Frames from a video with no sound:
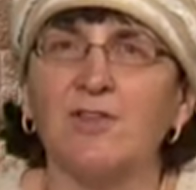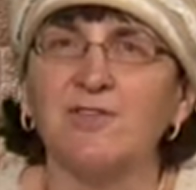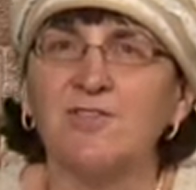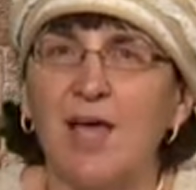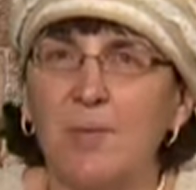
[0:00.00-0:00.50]

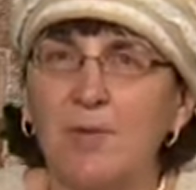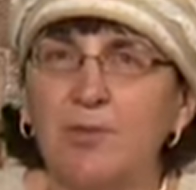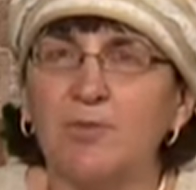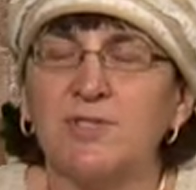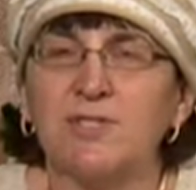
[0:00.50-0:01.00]

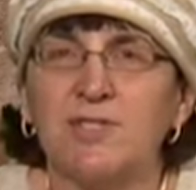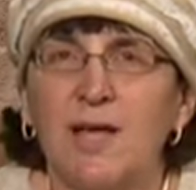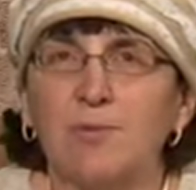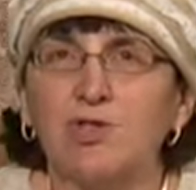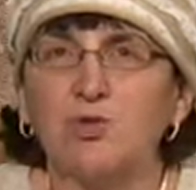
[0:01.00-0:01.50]
Sabbath was
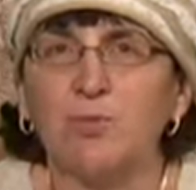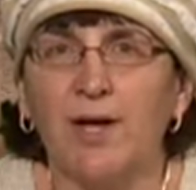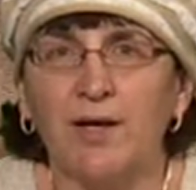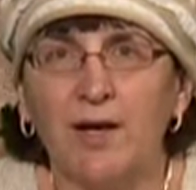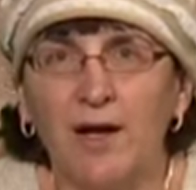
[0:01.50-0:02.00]
established
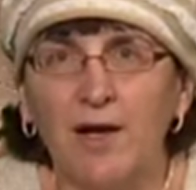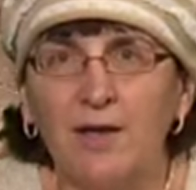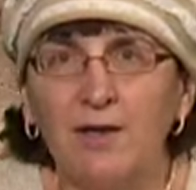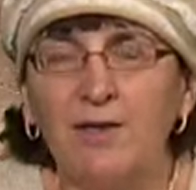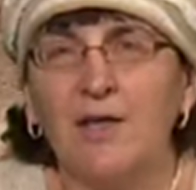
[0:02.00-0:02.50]
by
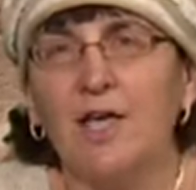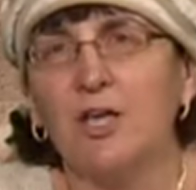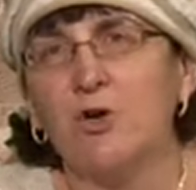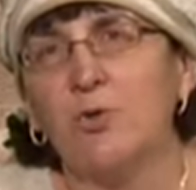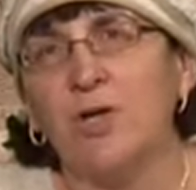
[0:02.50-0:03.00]
God
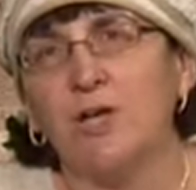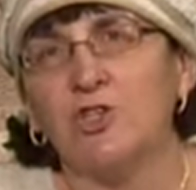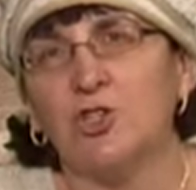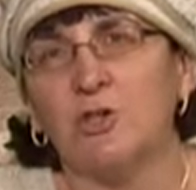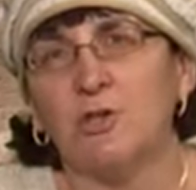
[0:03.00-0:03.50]
in
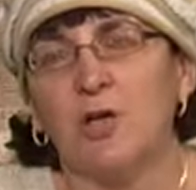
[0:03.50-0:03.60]
creation.